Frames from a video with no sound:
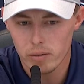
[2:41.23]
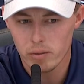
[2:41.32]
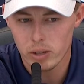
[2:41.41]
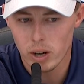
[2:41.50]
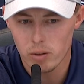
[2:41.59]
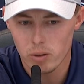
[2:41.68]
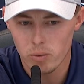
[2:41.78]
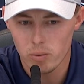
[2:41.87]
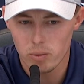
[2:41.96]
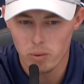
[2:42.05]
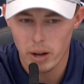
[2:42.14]
you know,
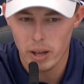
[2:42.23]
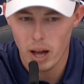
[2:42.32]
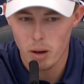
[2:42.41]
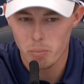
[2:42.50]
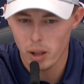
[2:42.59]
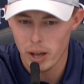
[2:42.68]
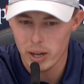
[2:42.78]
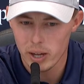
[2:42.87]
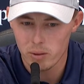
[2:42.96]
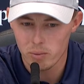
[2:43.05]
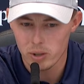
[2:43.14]
the way that I
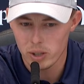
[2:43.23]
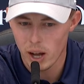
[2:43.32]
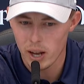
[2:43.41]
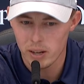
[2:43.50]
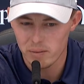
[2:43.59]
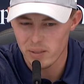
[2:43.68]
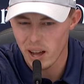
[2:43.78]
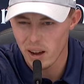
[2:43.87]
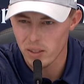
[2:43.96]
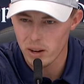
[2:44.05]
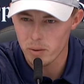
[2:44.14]
played was kind of
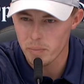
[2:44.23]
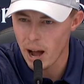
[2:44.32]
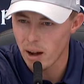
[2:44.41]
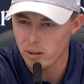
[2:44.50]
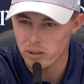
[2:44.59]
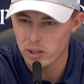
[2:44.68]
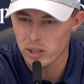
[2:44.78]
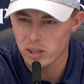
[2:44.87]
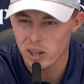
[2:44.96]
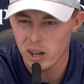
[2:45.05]
thereabouts.